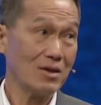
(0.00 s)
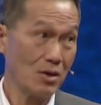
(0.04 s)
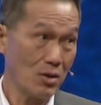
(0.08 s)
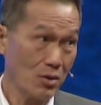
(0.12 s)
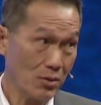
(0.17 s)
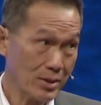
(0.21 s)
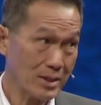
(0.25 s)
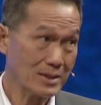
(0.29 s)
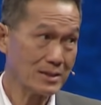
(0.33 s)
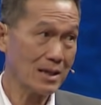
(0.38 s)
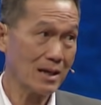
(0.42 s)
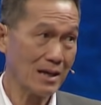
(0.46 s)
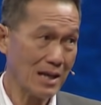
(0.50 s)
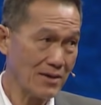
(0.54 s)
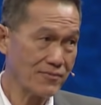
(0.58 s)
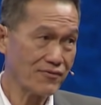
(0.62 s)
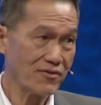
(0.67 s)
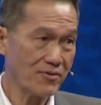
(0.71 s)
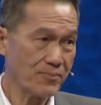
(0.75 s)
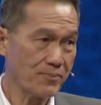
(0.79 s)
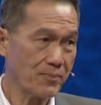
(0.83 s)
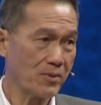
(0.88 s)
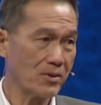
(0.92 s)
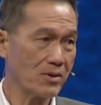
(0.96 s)
look at the
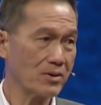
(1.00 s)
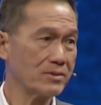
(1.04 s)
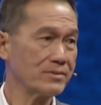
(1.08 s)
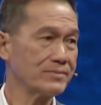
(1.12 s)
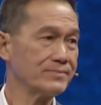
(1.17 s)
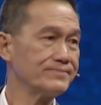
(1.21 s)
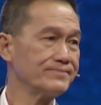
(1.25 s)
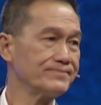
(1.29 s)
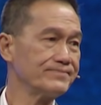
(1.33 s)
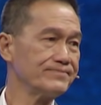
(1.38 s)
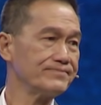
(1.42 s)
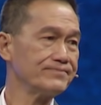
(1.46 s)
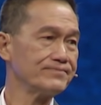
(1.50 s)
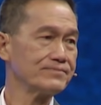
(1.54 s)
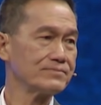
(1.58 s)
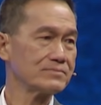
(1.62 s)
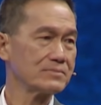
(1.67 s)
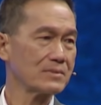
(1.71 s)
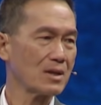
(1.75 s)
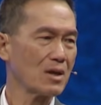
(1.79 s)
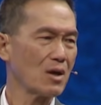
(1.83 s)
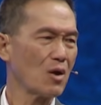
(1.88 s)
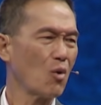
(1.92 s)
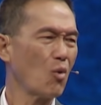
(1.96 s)
life of Paul.
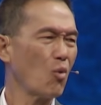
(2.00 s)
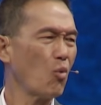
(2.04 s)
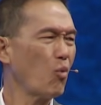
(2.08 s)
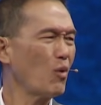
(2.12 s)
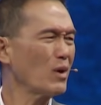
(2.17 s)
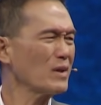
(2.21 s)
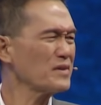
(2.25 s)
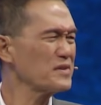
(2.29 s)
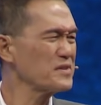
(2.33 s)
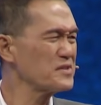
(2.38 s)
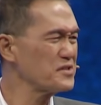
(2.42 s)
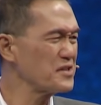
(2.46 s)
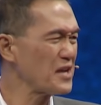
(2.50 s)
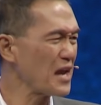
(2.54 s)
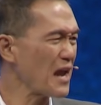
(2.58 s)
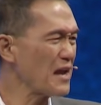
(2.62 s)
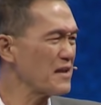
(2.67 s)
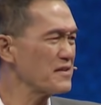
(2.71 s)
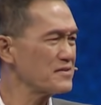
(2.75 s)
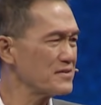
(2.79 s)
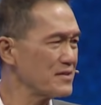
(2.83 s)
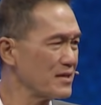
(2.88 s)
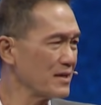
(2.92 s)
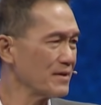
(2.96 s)
What
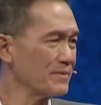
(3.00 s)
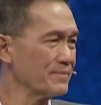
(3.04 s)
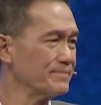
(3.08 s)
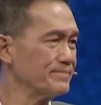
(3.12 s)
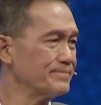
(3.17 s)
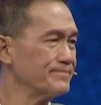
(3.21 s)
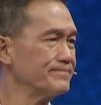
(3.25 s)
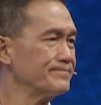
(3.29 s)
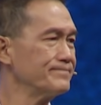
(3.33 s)
changed him?